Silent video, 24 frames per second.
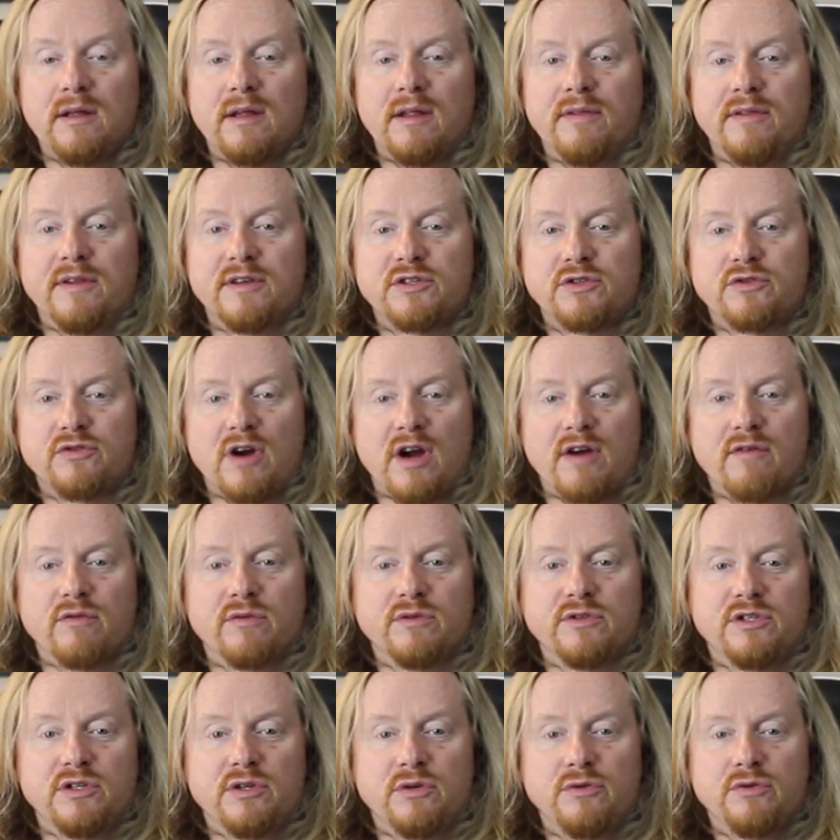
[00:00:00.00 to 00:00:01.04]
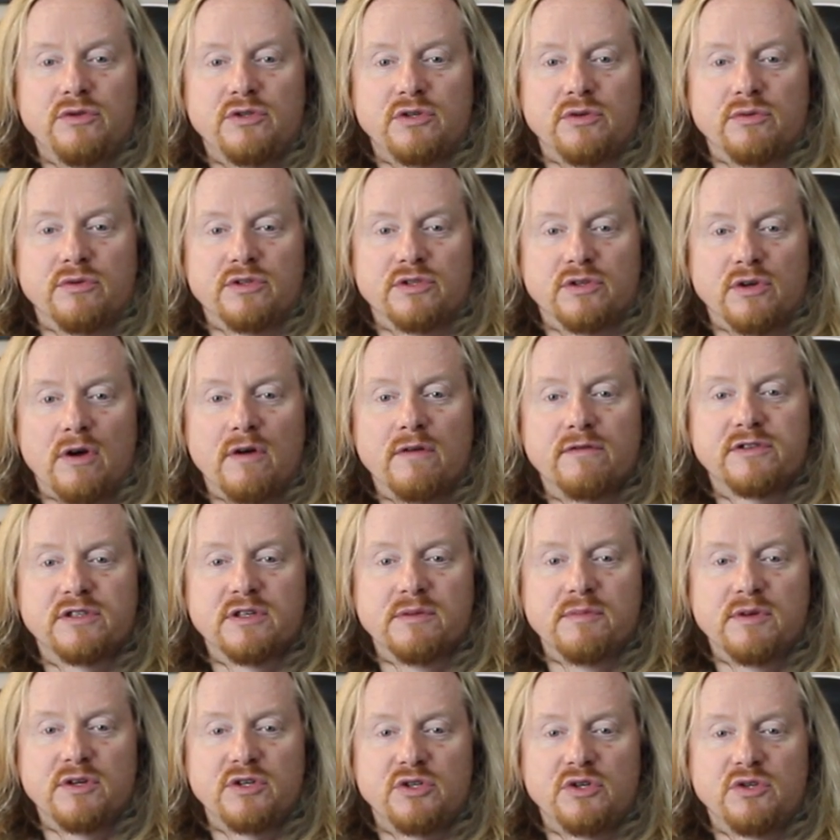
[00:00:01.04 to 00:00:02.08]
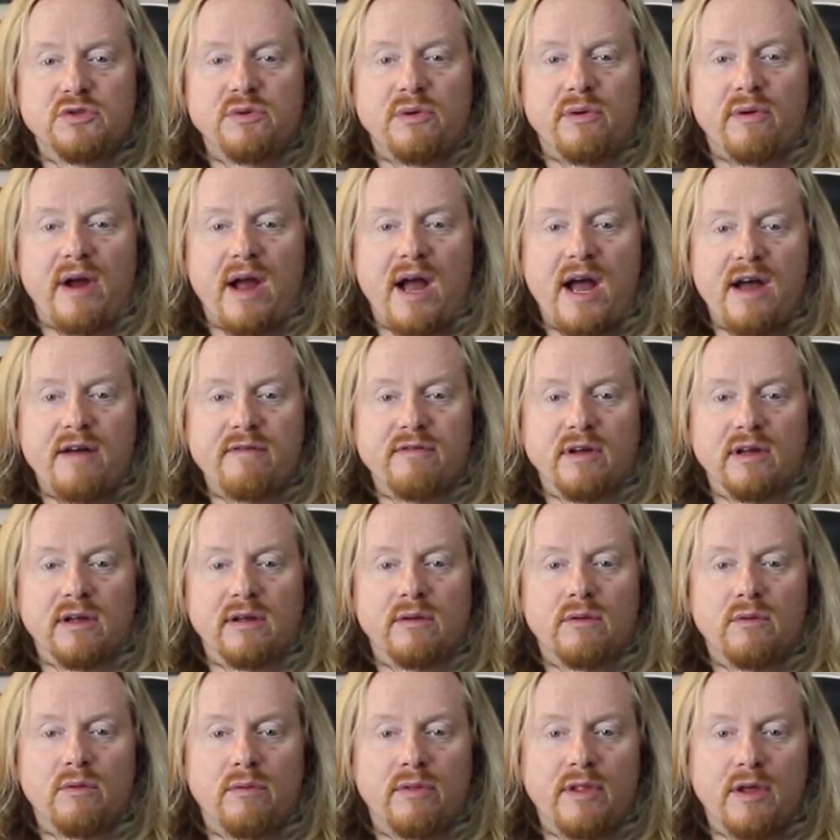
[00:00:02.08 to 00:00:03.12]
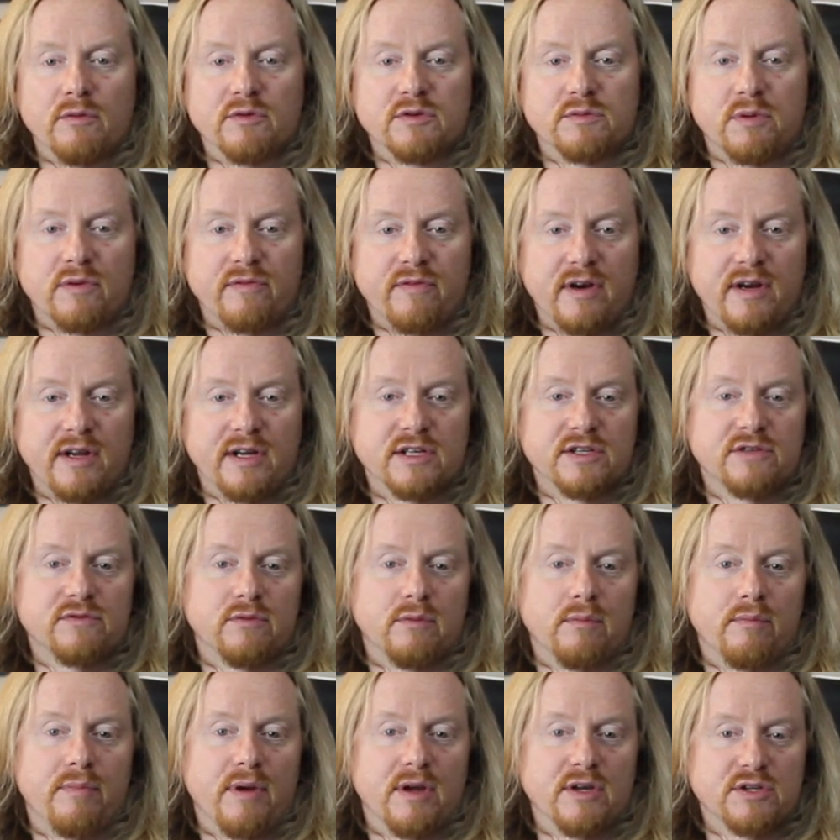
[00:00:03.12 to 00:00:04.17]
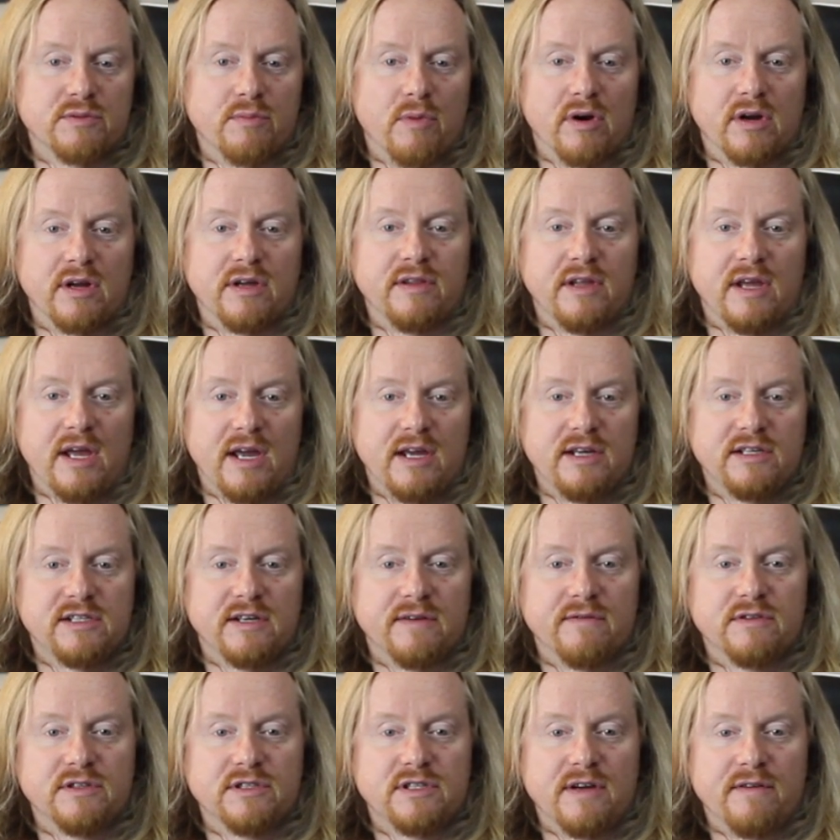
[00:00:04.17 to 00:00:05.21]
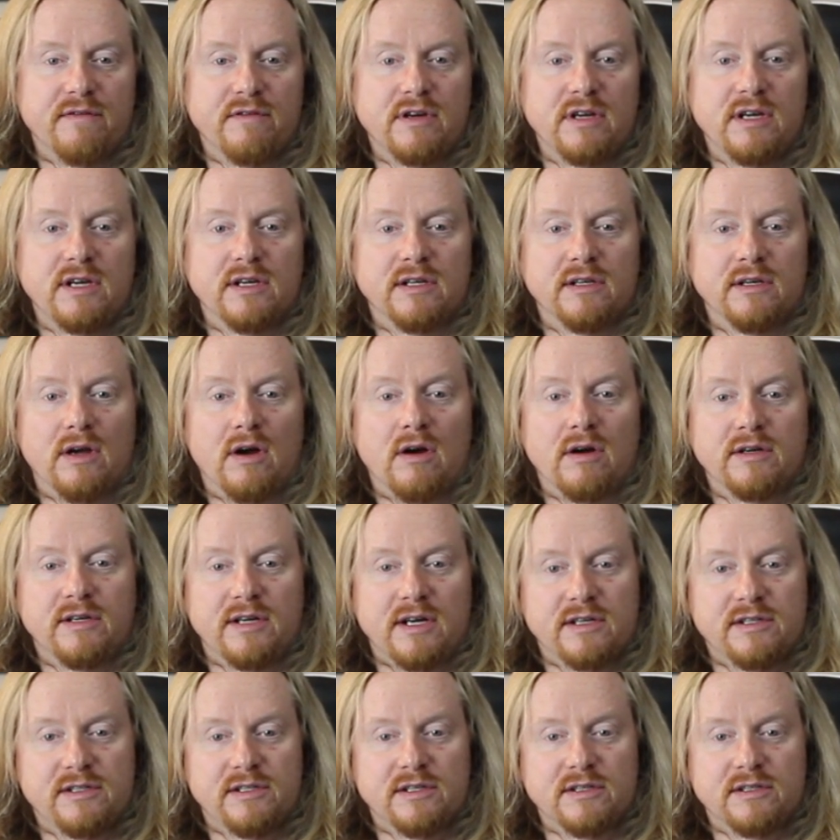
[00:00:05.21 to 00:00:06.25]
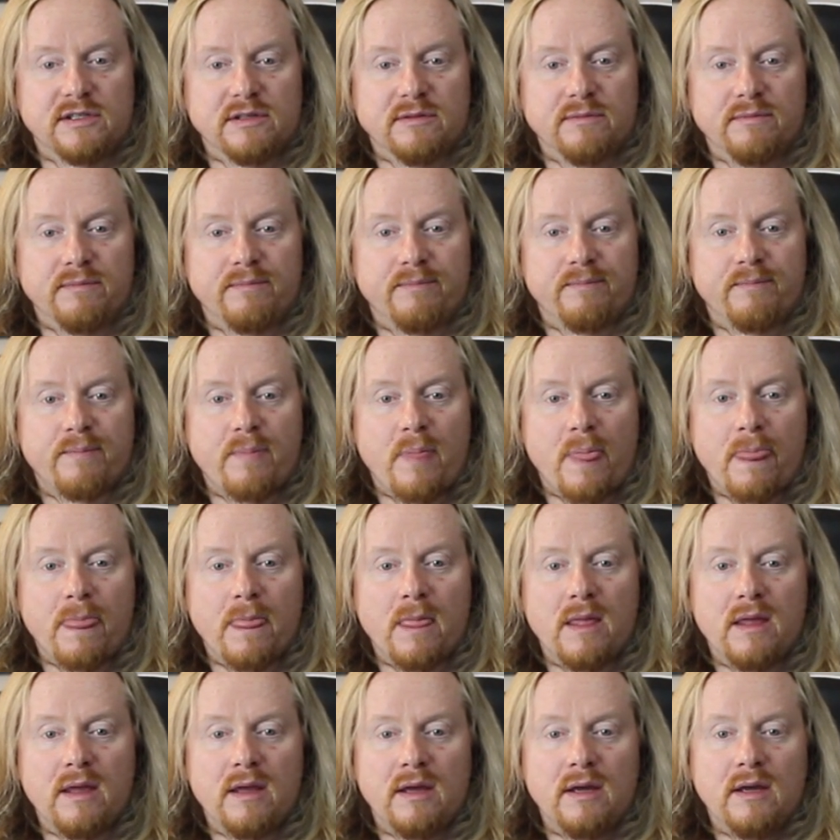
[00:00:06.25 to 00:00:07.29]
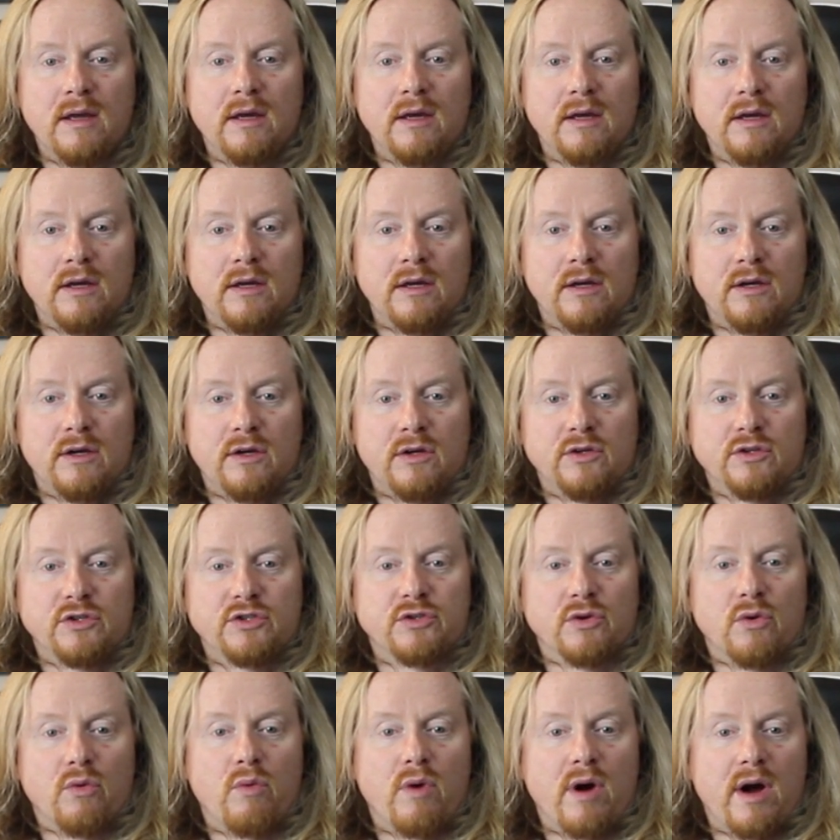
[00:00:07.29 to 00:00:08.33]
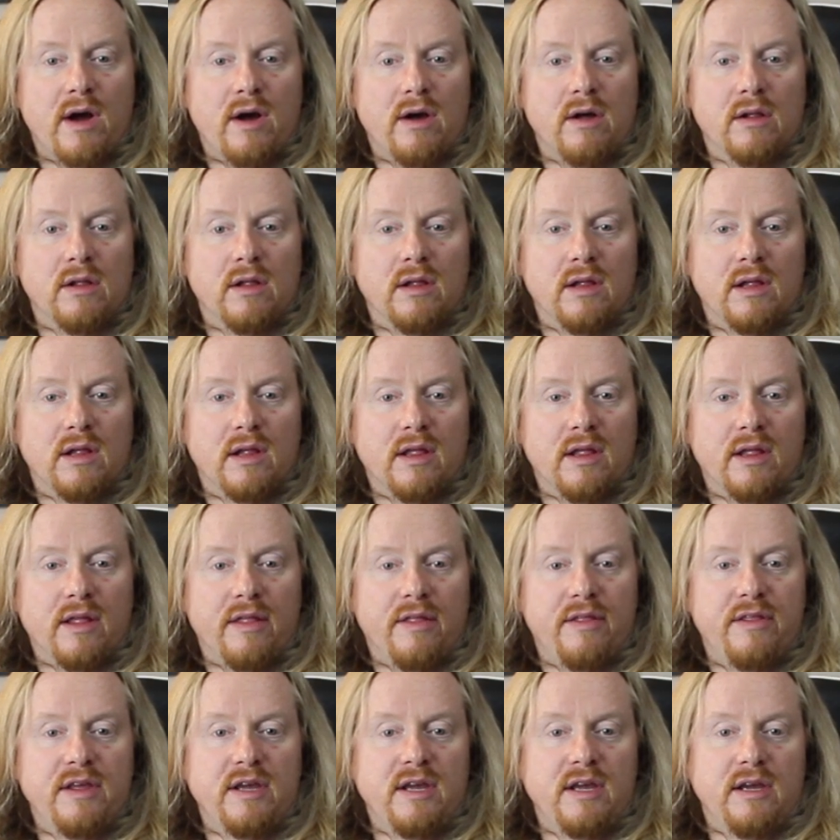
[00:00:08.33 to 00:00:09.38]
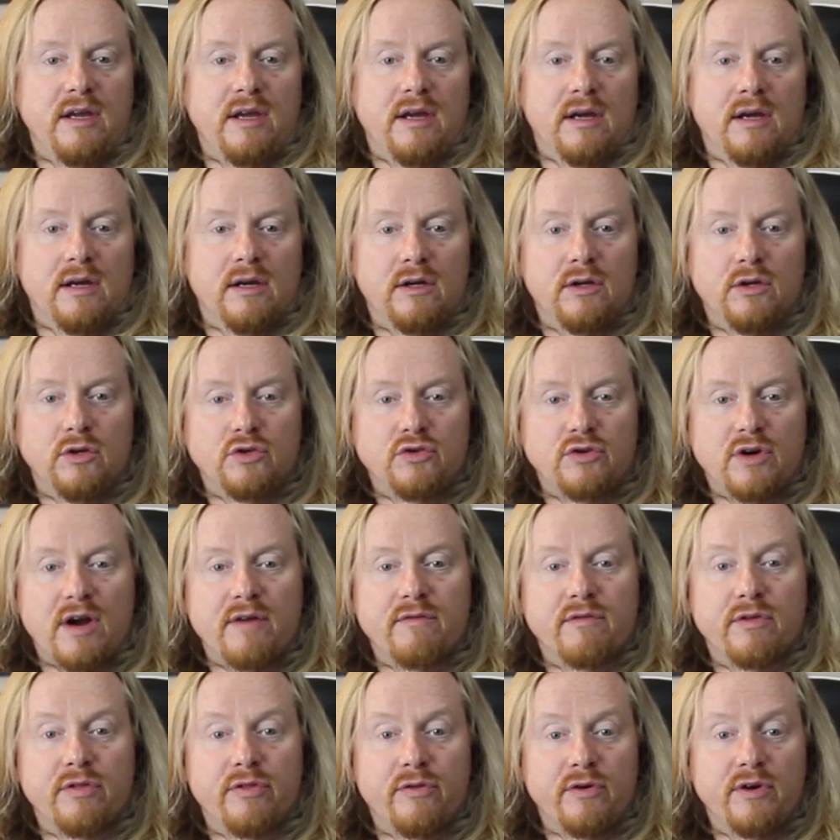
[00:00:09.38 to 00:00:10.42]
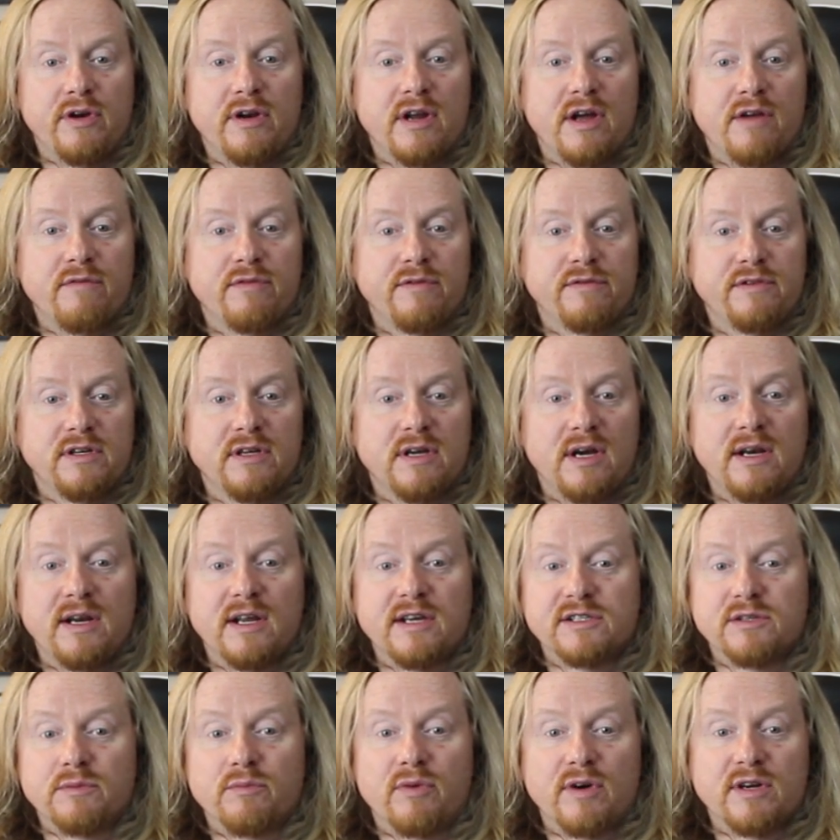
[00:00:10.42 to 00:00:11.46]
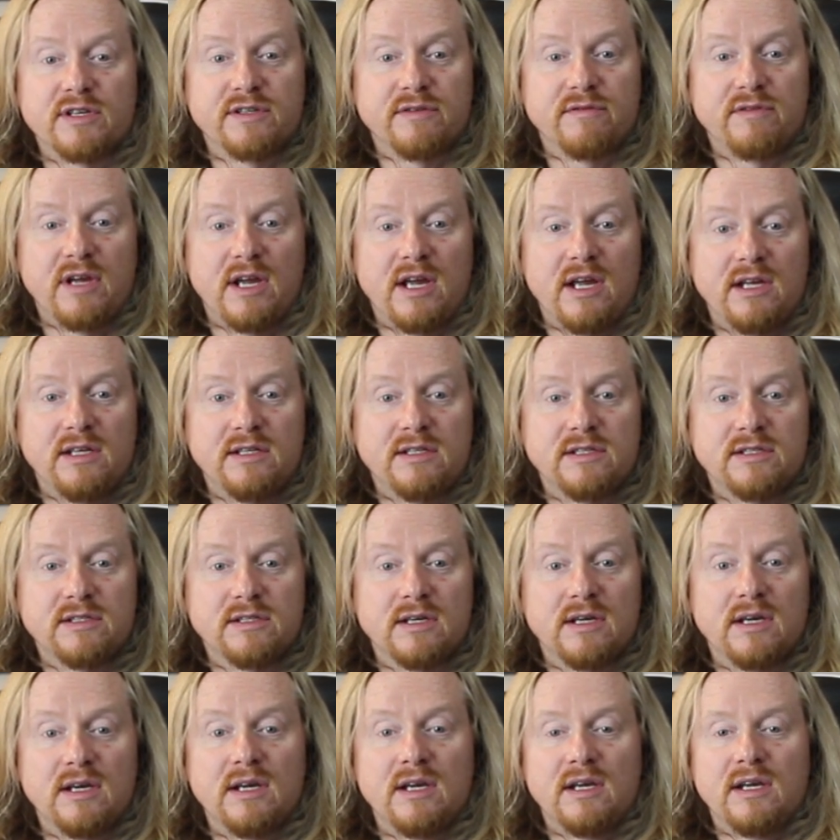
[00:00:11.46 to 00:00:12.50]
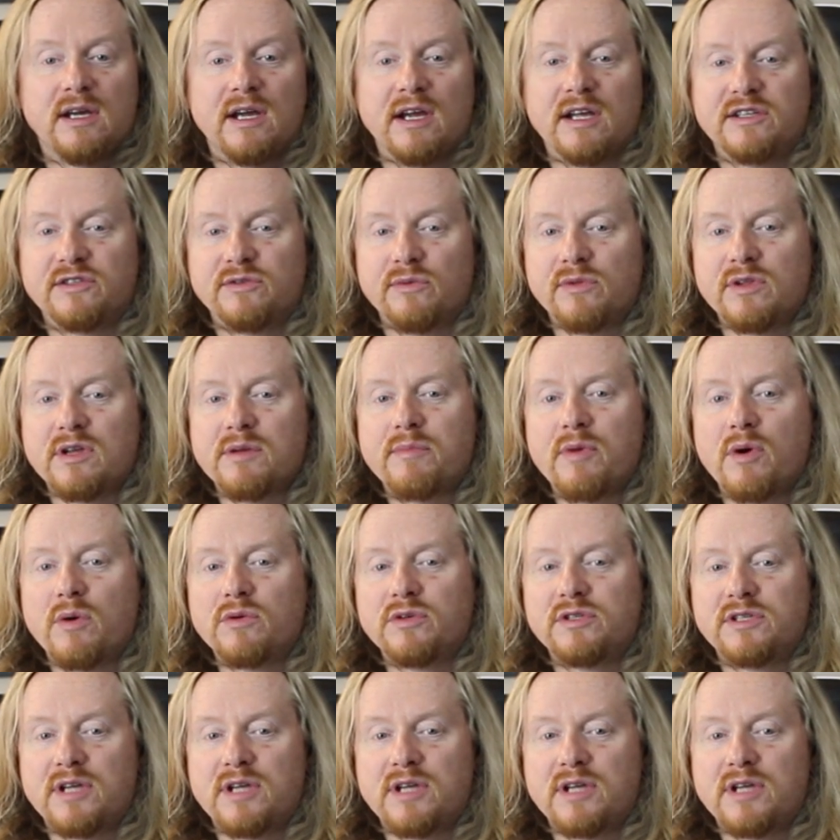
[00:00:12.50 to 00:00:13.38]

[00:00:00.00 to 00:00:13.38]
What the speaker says: And this driver was used to resolve some issues we were having that was preventing us from benchmarking the A770 in our test system. So while the driver 3959 has impressive gains, it's only about